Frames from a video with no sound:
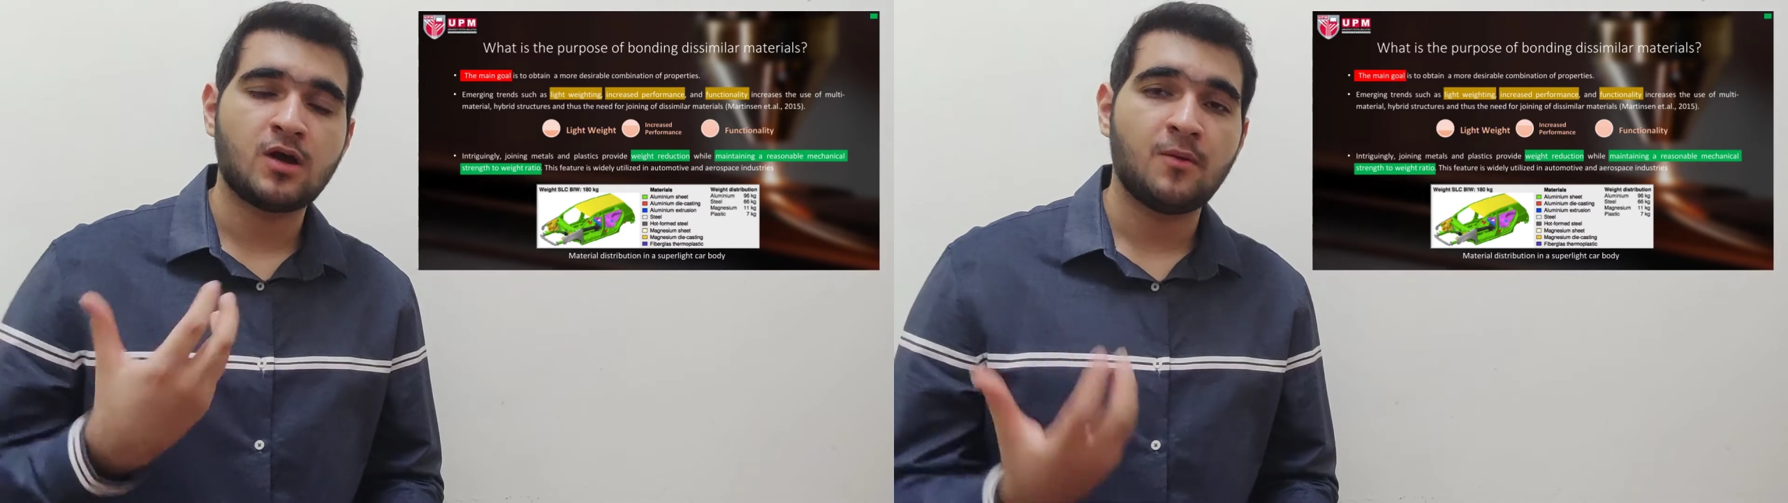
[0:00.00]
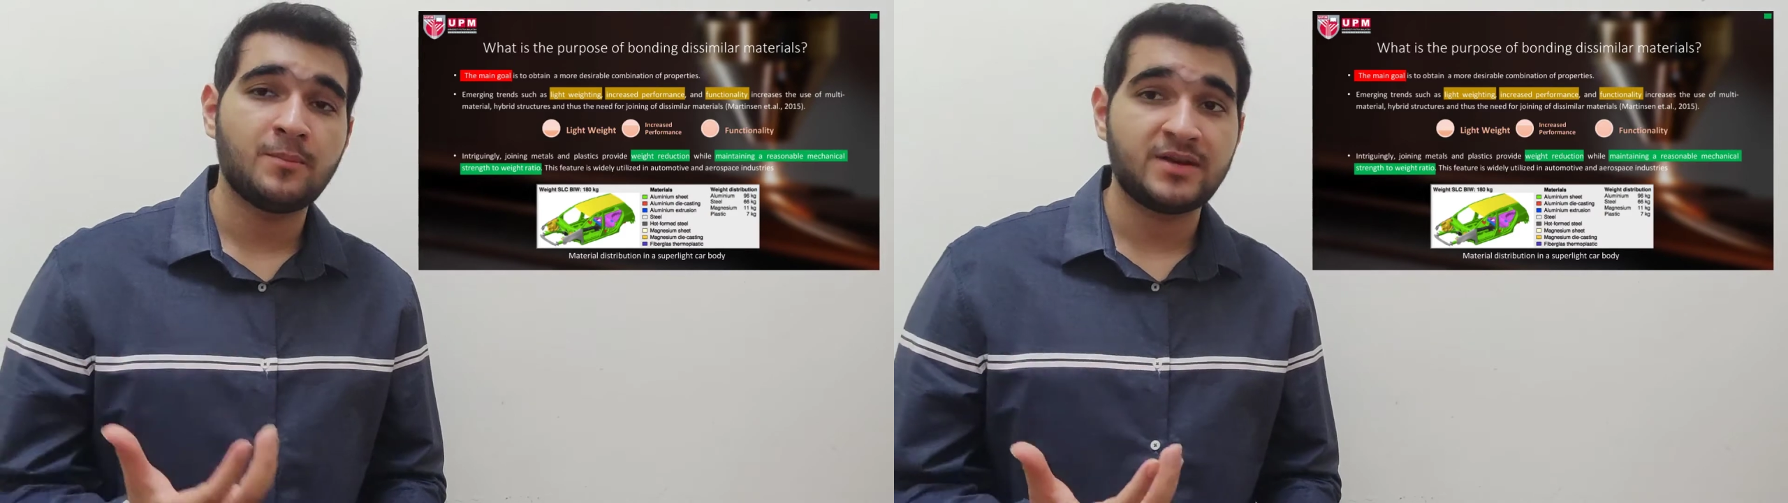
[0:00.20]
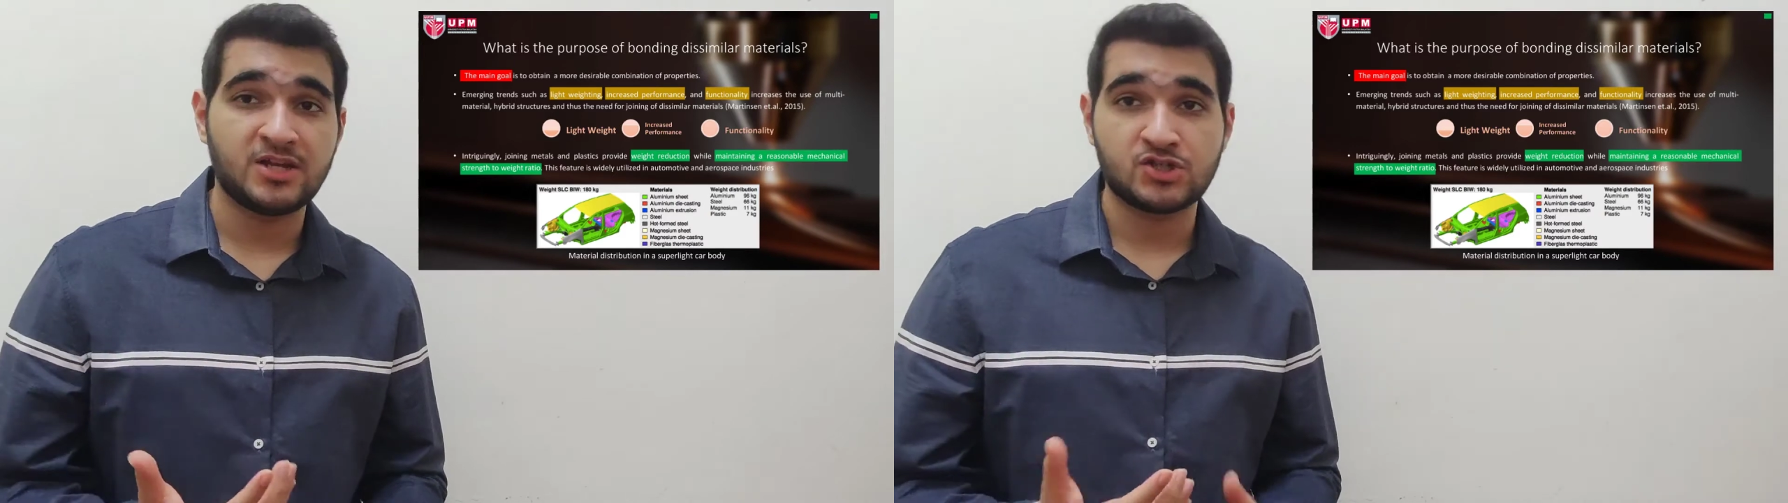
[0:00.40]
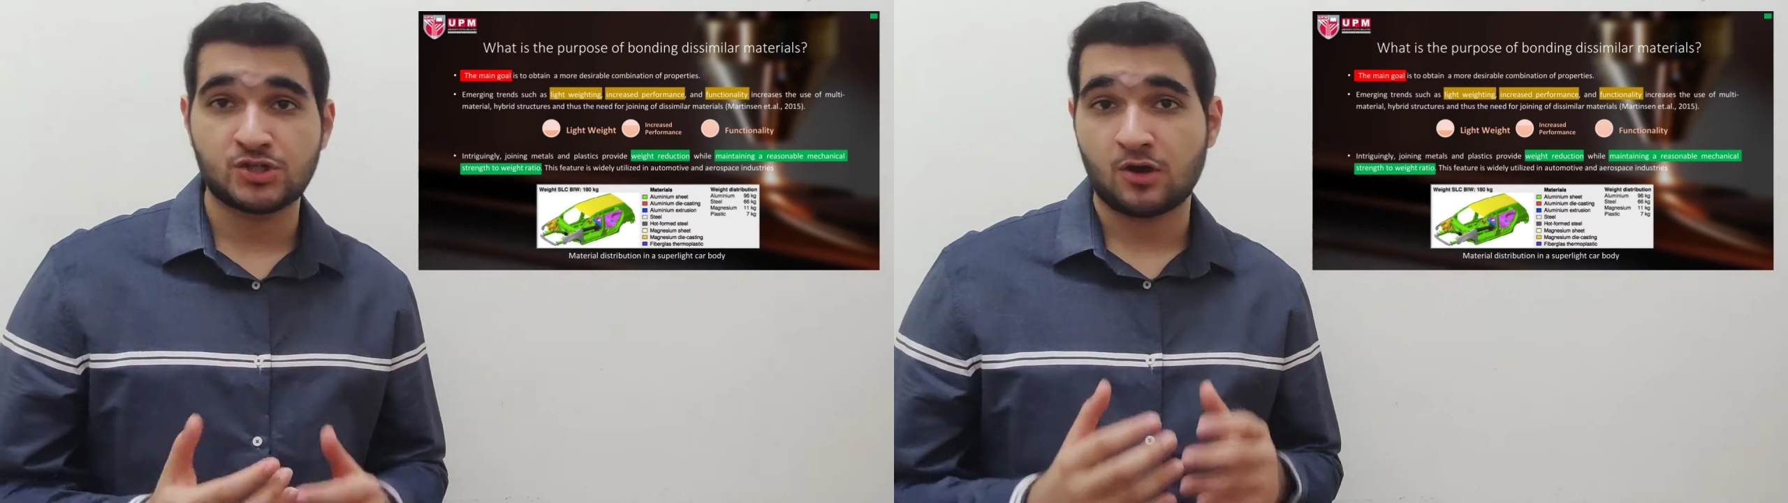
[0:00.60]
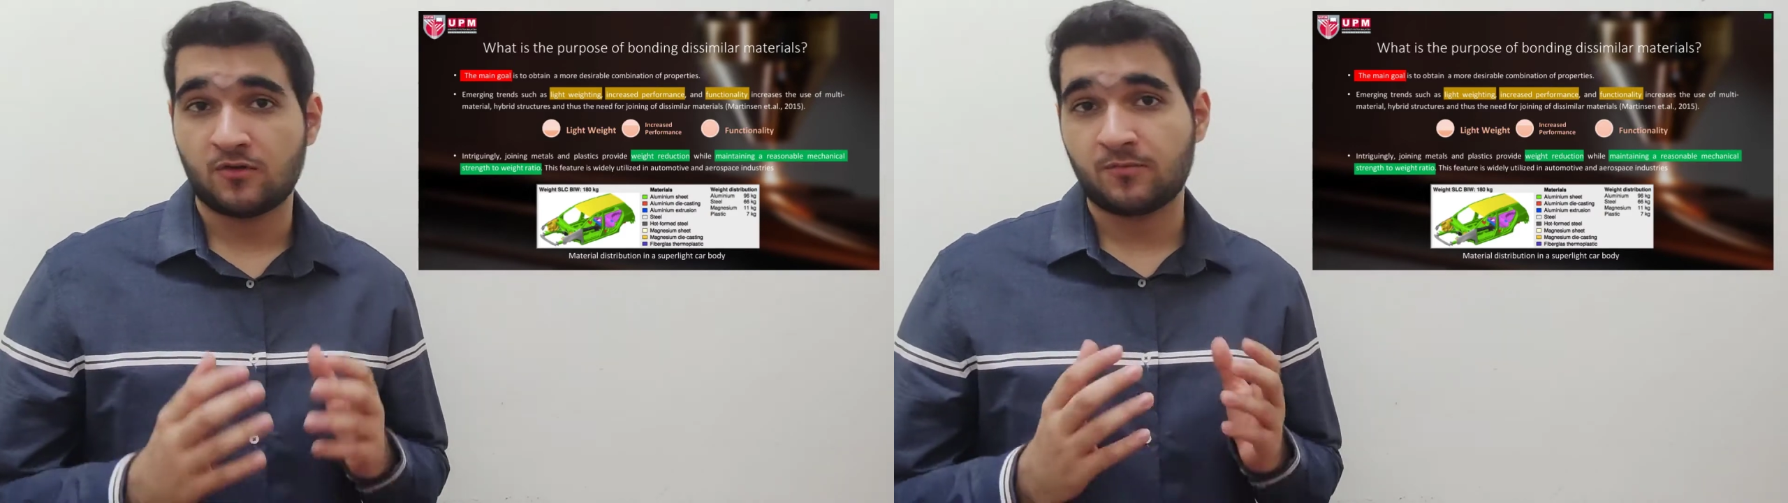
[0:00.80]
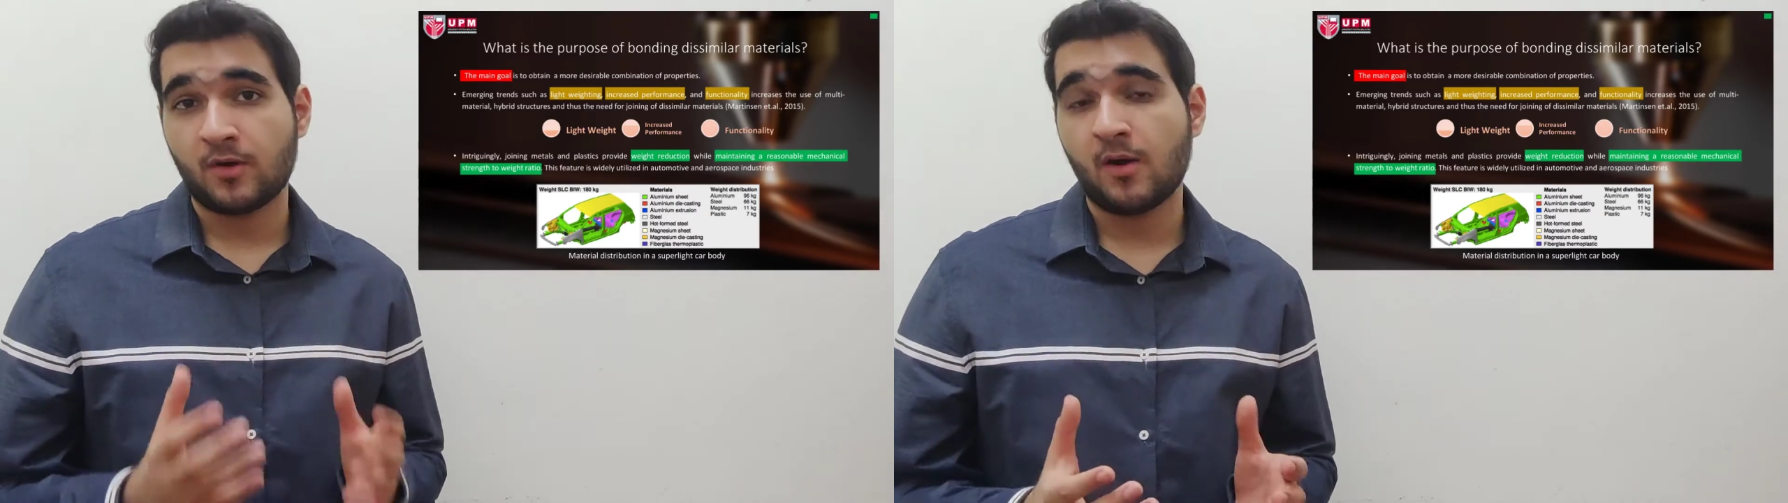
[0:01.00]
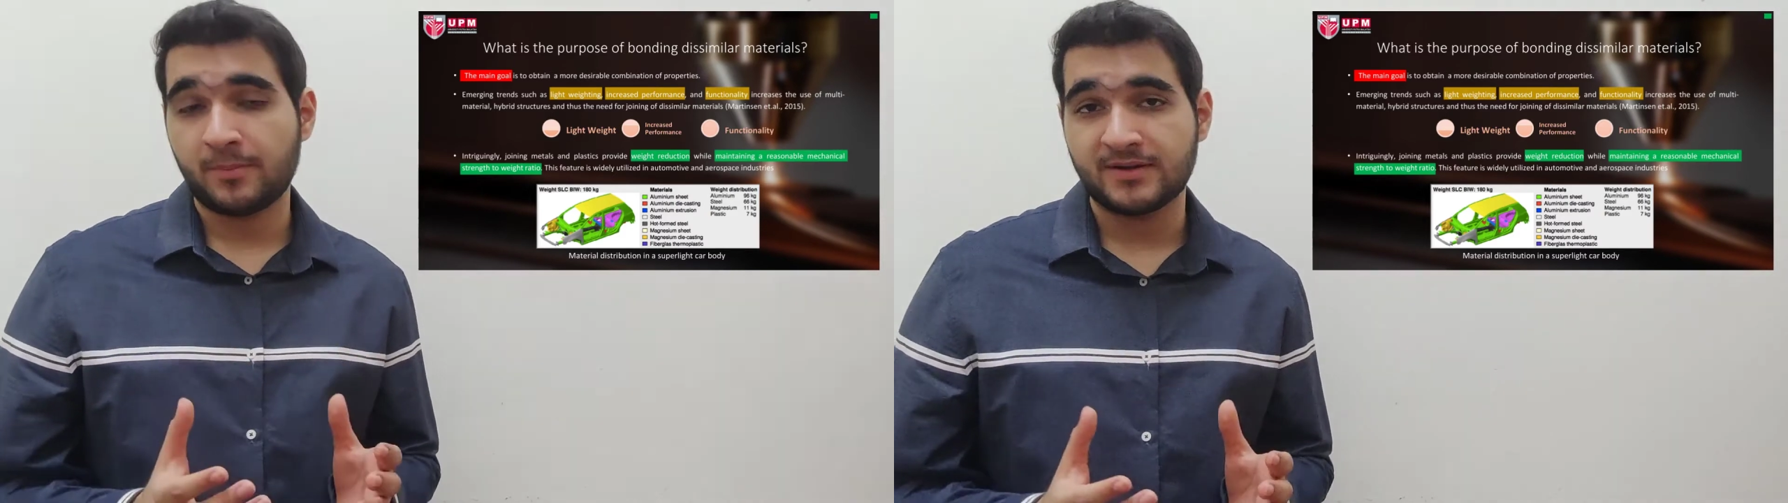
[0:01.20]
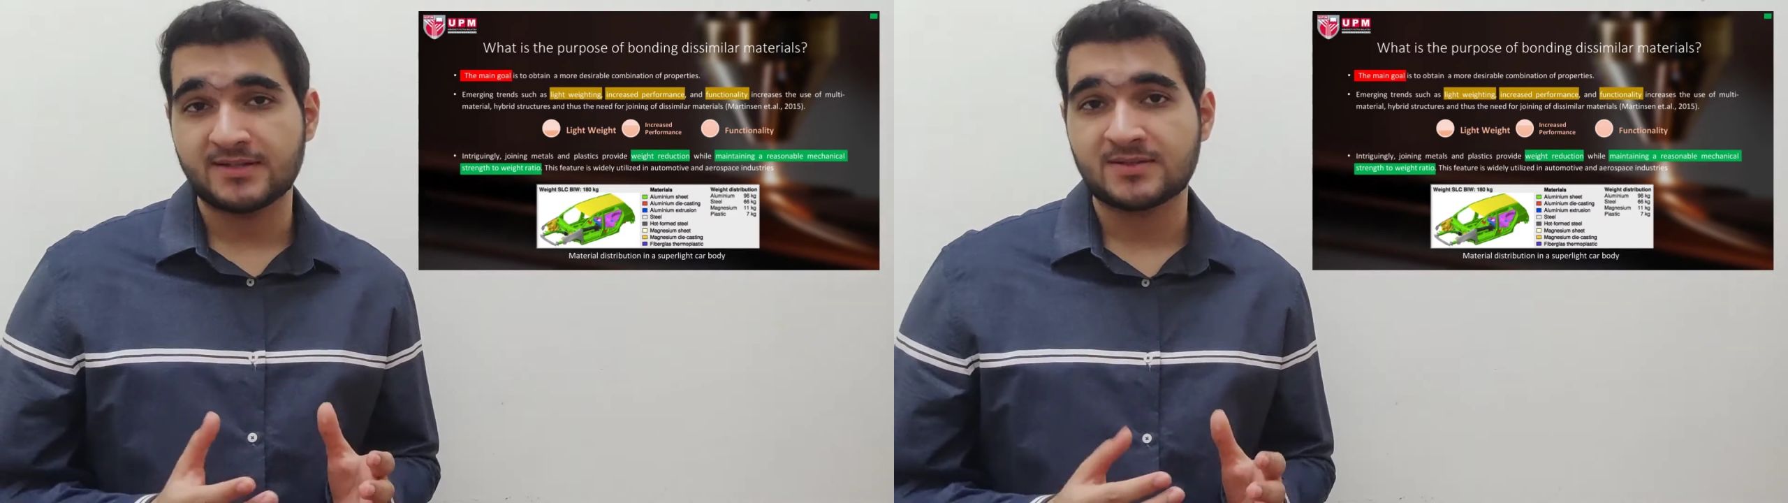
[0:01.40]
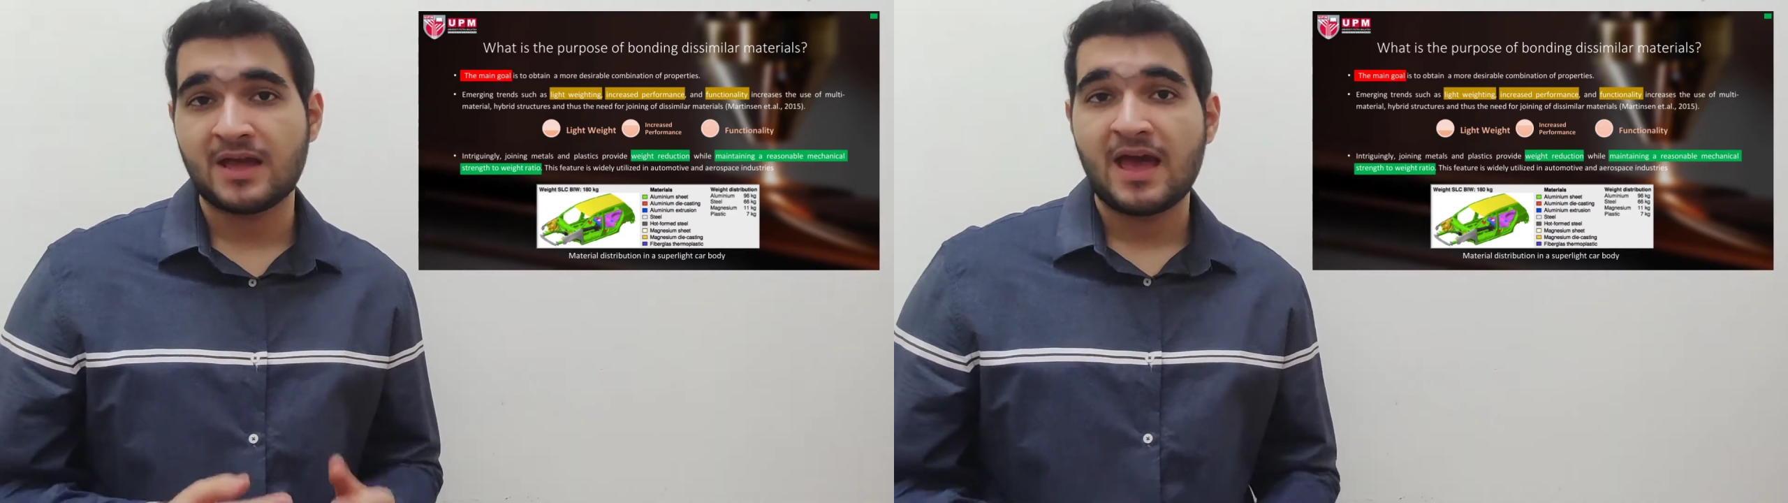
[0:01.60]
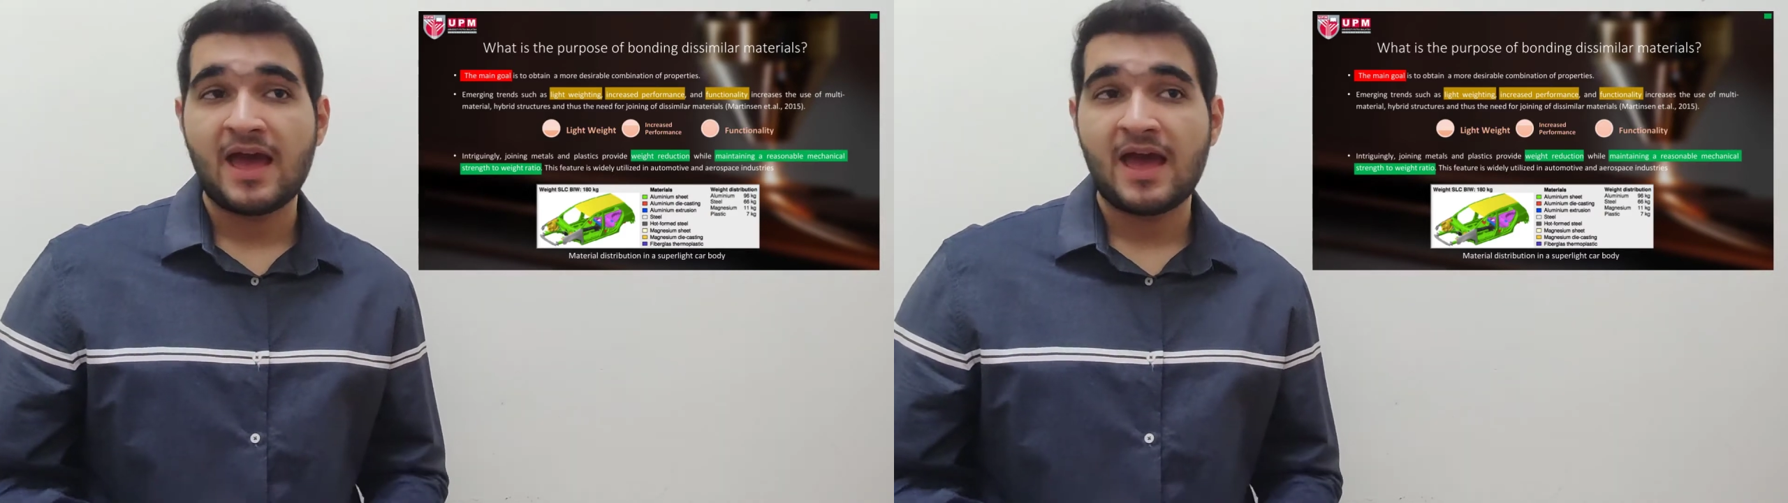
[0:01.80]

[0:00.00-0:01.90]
combination of properties.